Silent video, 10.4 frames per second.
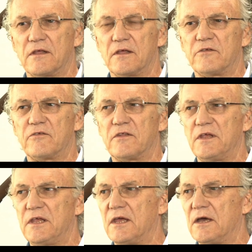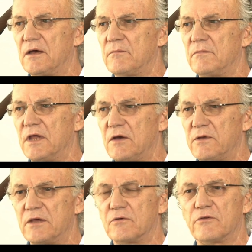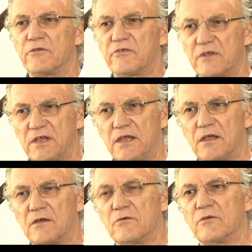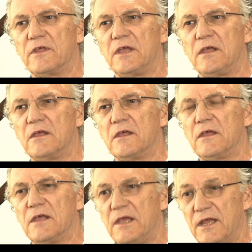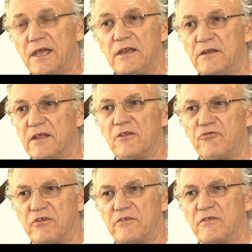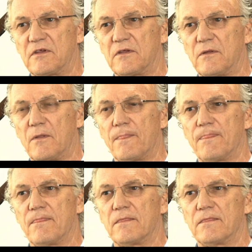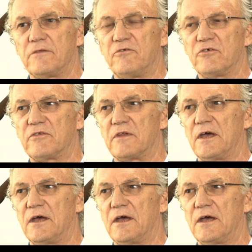It's the knowing or the seeing or the innate intelligence that just